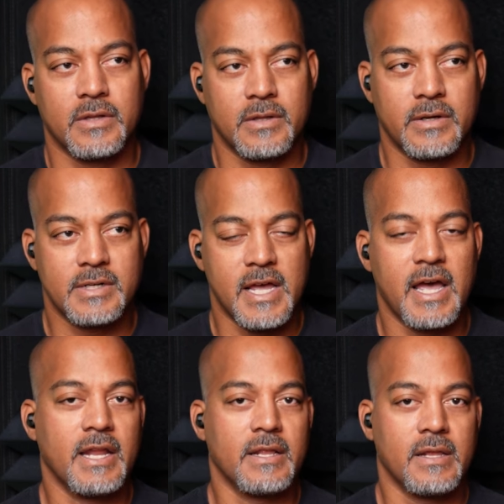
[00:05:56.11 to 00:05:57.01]
then they're
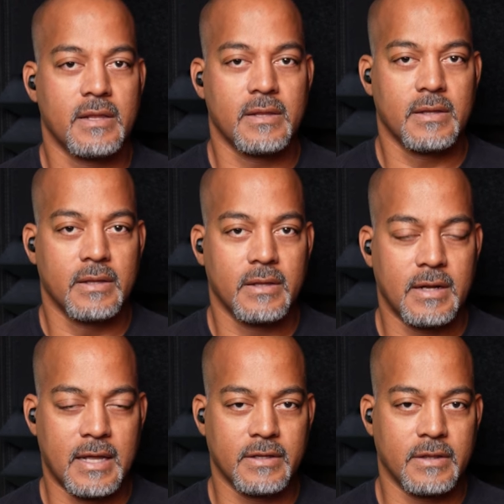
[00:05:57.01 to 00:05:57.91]
dead,
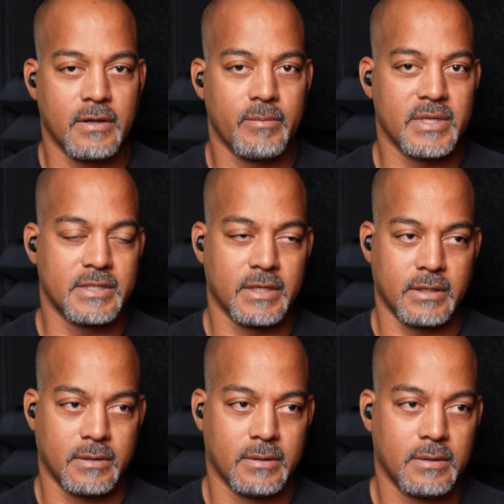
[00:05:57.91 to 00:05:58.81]
not that they're missing.